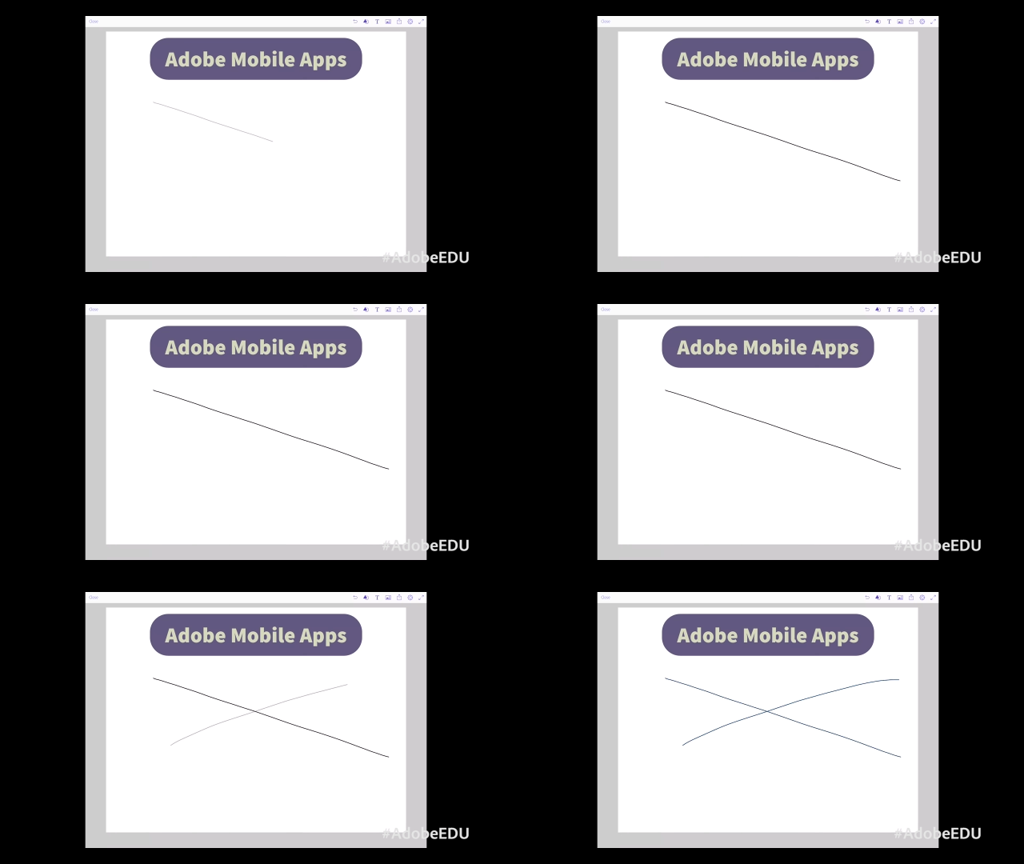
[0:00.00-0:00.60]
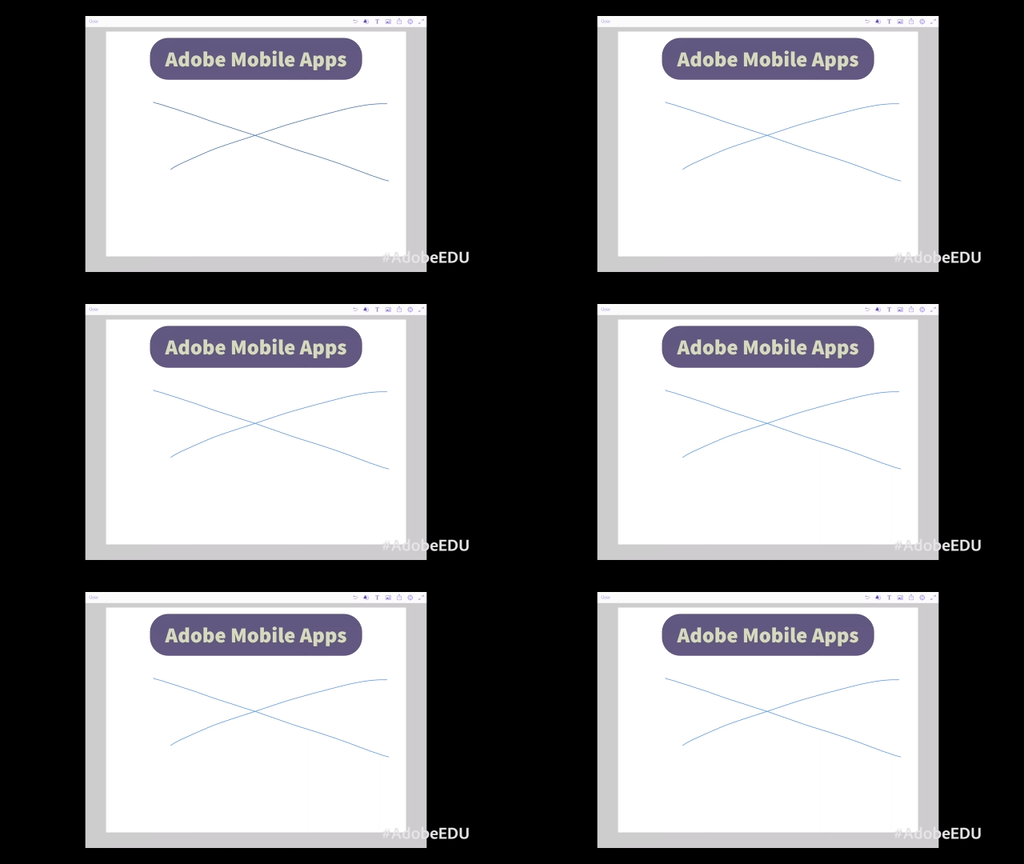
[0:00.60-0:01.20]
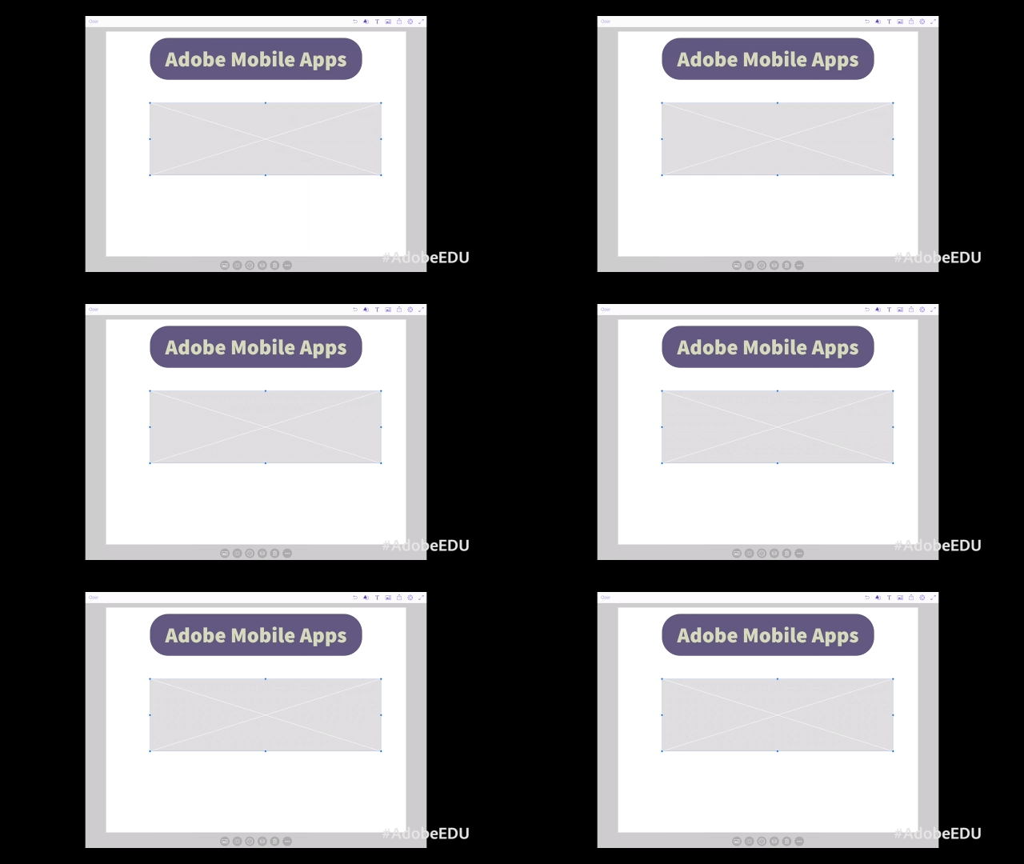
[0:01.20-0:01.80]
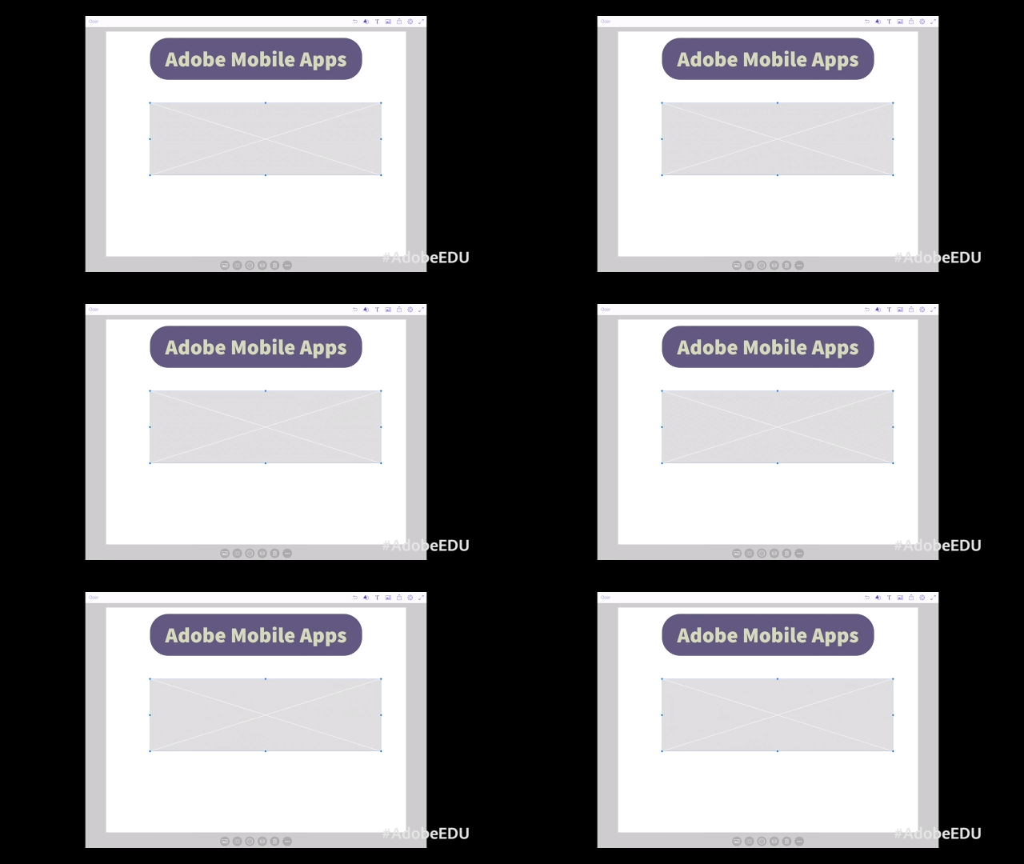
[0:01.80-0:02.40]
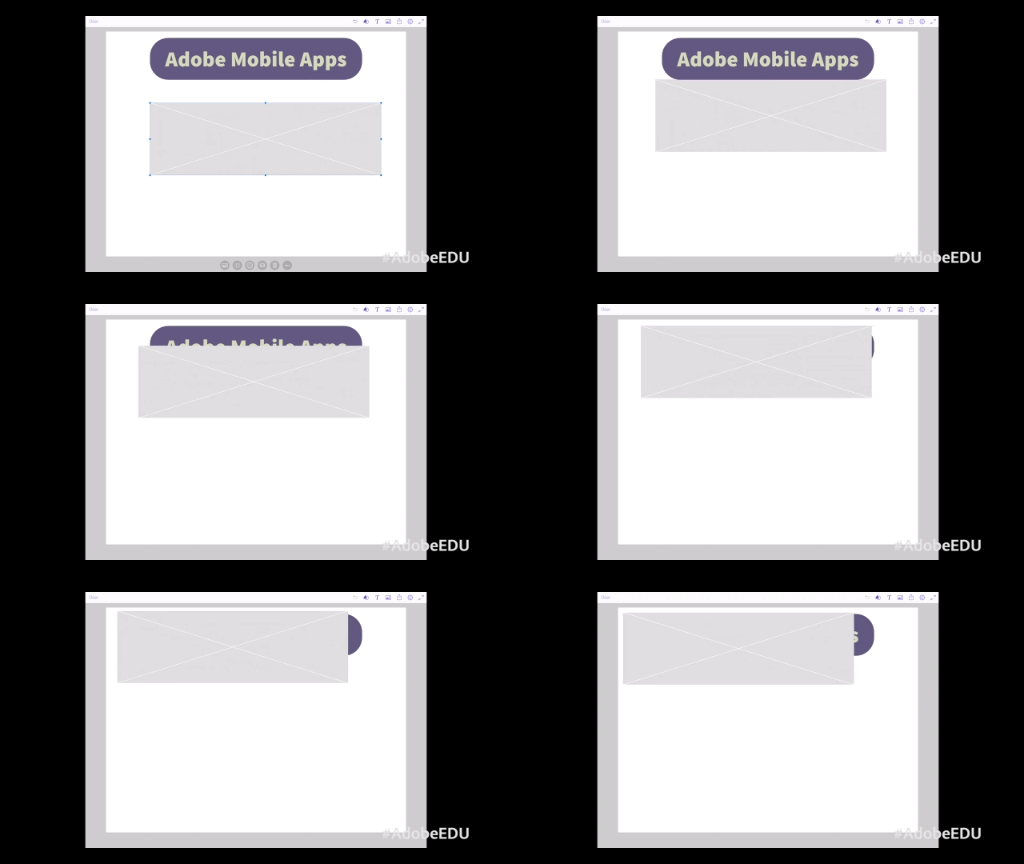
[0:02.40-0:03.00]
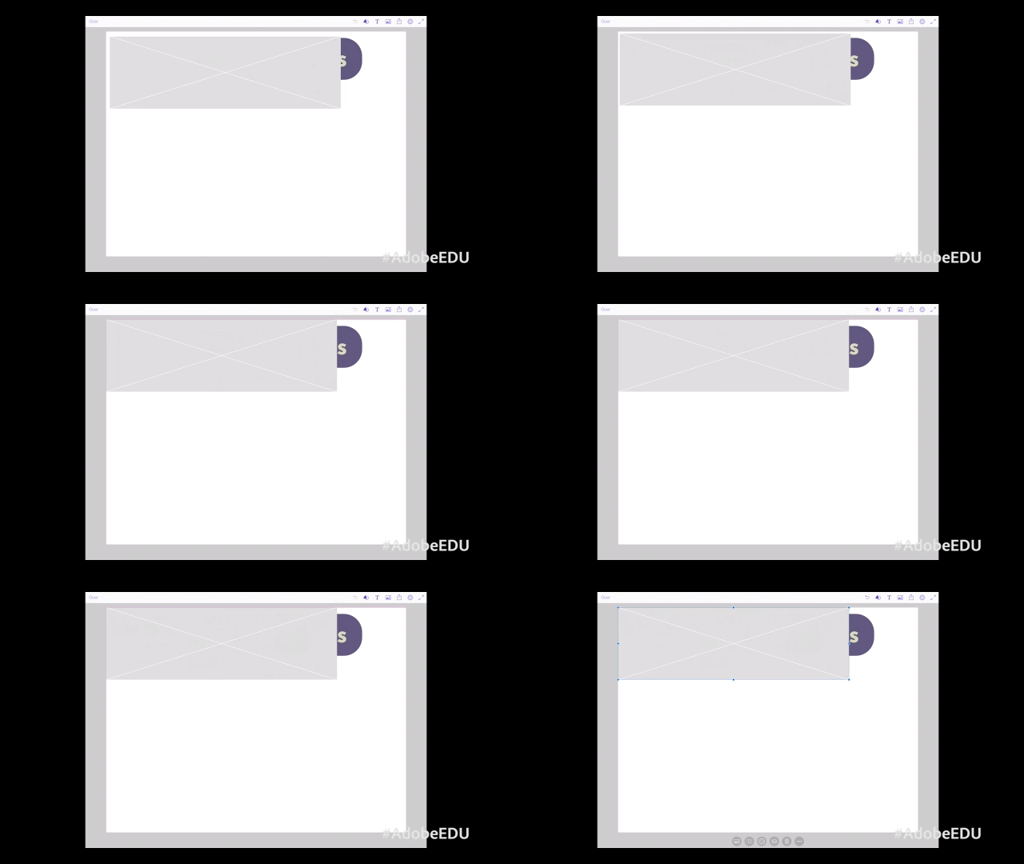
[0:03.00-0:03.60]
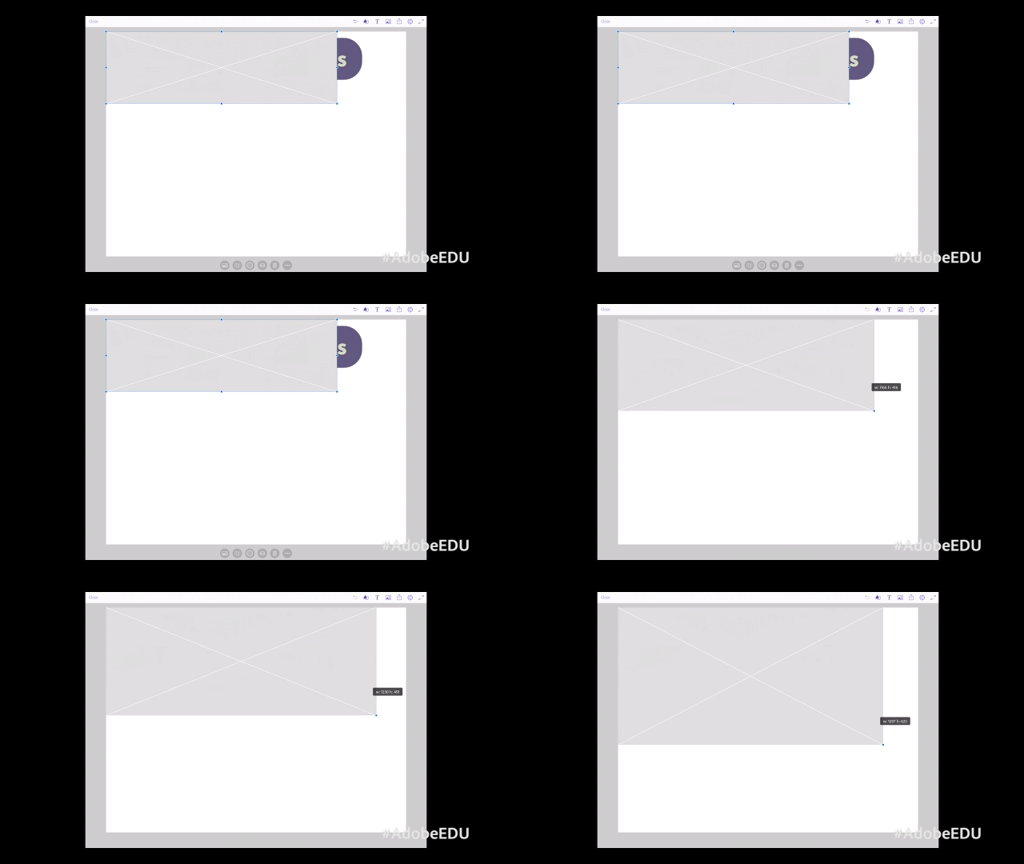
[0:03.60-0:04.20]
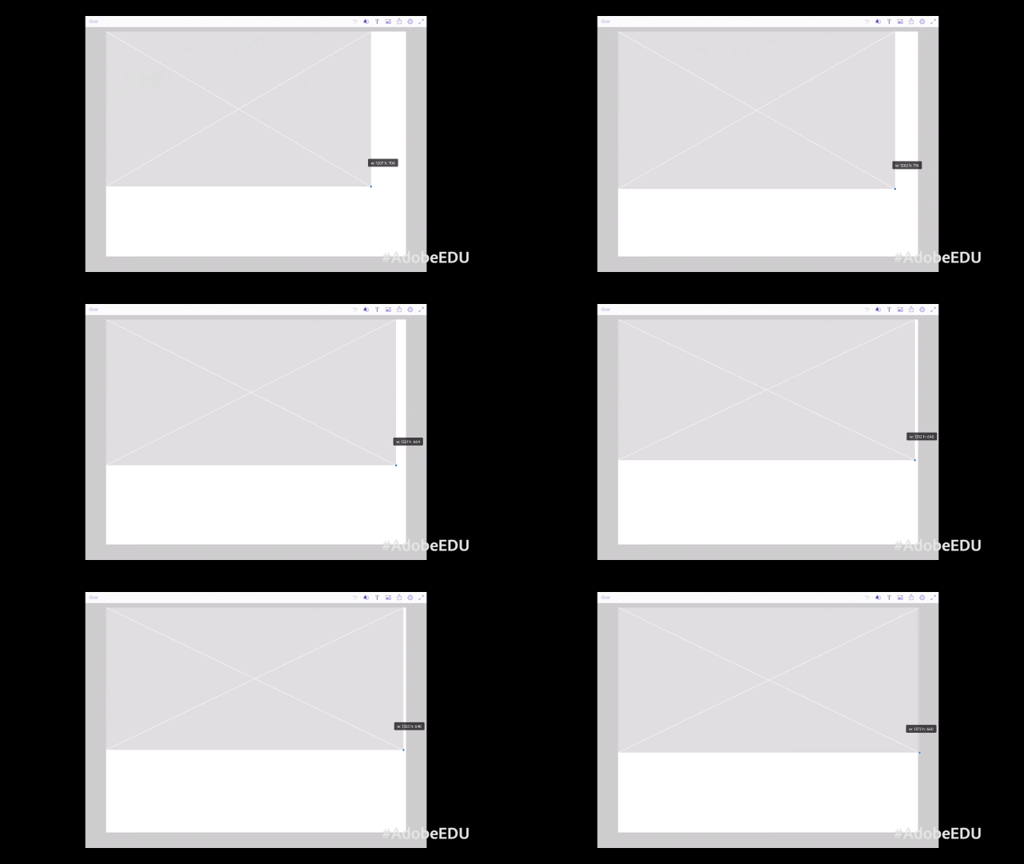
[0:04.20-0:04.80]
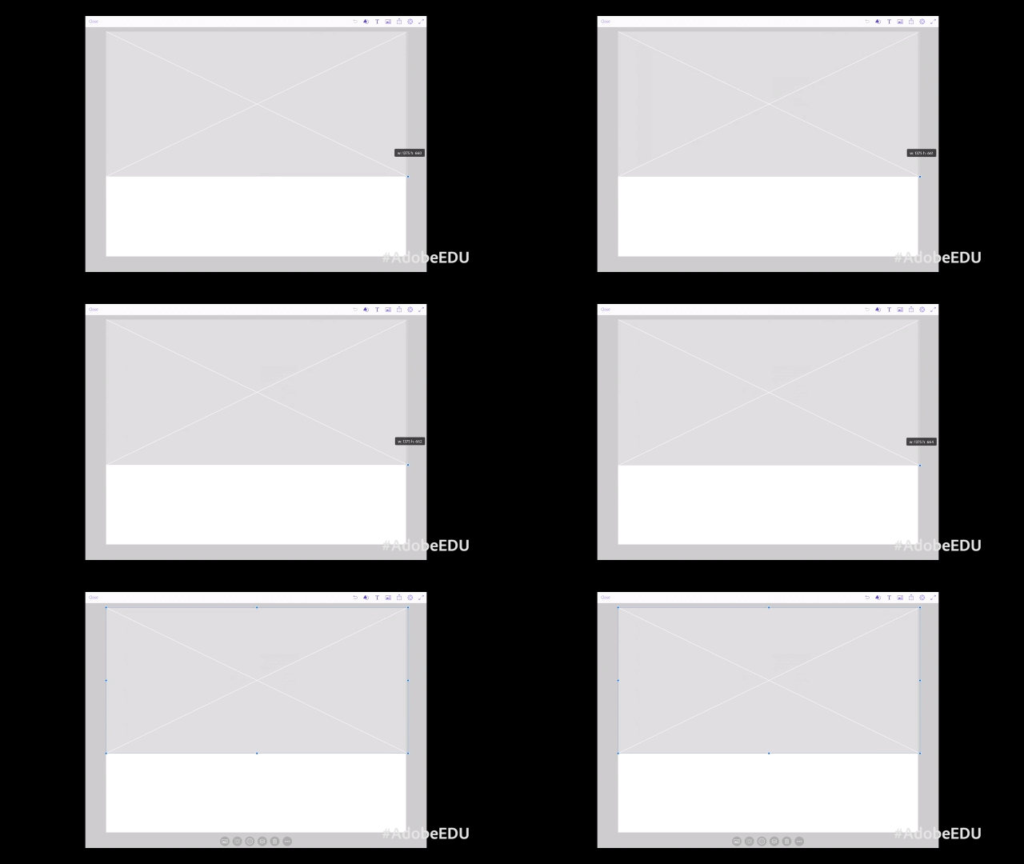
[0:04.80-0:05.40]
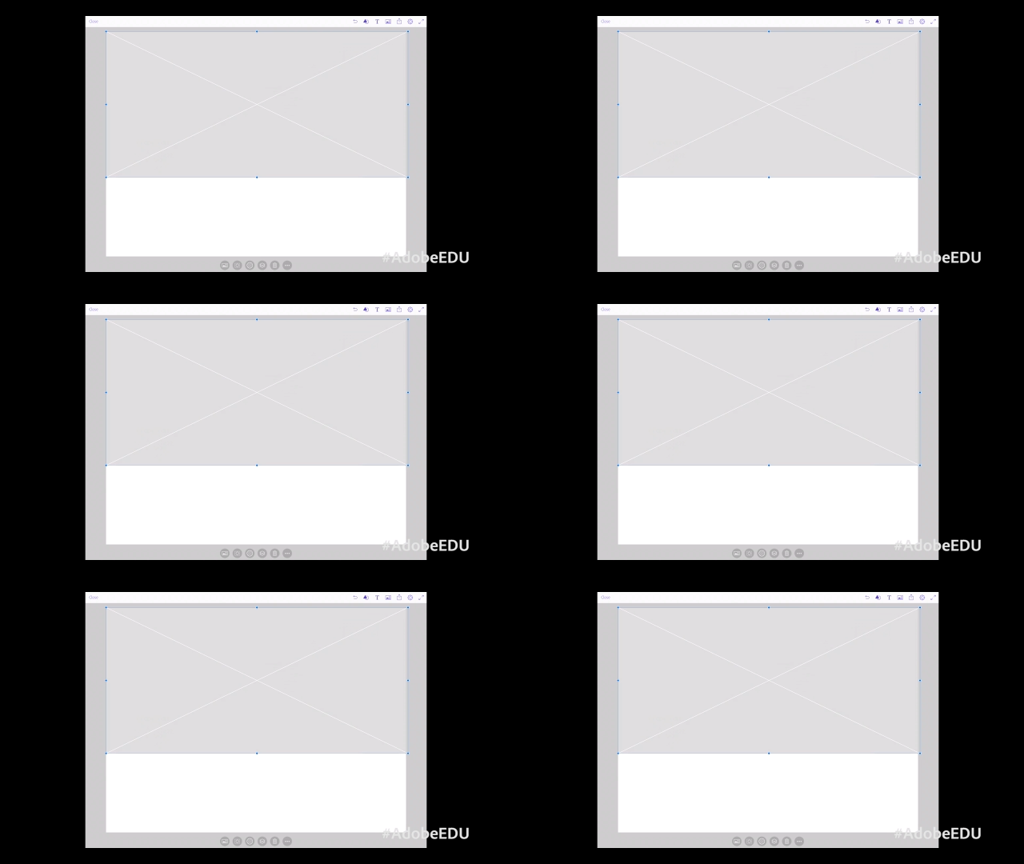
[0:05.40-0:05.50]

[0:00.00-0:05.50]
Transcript: [unreadable: no face in view]